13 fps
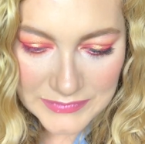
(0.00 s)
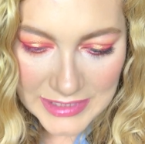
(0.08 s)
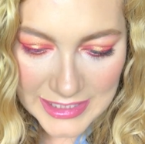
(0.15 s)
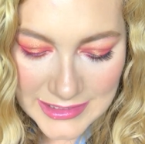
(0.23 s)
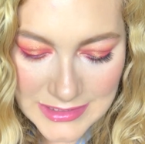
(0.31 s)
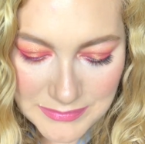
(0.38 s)

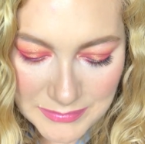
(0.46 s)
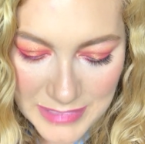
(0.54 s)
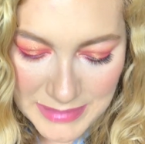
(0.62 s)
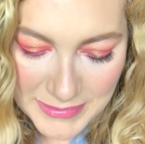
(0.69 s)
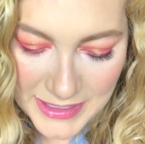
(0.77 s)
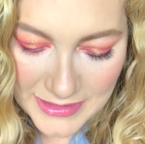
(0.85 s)
It
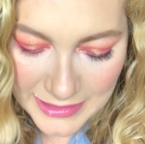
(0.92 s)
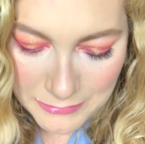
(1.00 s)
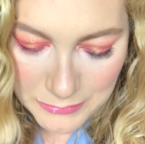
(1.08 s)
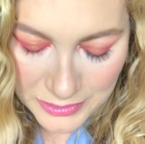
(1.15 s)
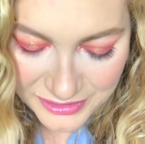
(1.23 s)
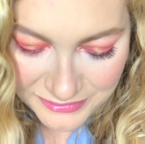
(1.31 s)
might be like
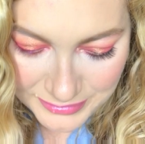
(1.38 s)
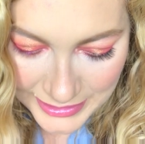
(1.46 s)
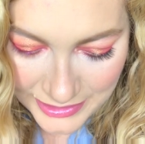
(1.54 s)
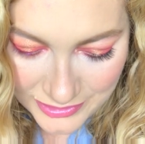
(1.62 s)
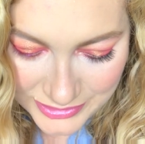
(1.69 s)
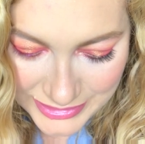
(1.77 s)
one of my
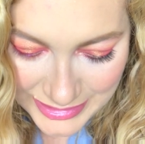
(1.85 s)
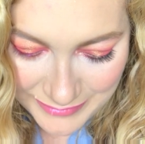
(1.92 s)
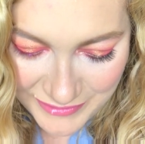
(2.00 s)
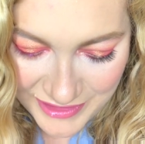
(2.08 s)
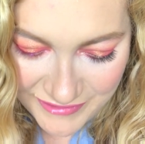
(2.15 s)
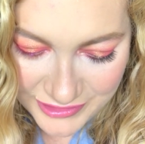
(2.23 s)
all-time
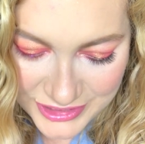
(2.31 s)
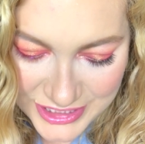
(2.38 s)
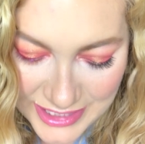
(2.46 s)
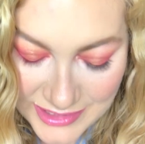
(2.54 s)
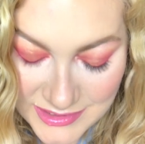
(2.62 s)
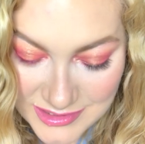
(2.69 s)
favorite
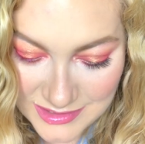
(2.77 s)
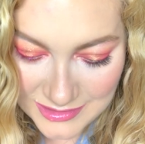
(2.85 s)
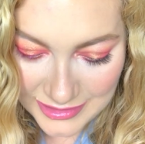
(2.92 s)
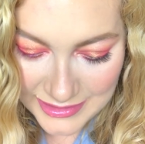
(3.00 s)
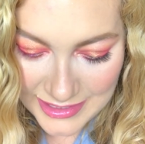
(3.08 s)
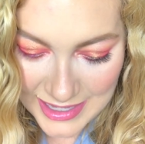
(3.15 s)
shades,
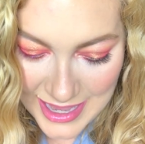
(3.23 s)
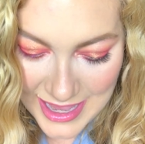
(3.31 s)
like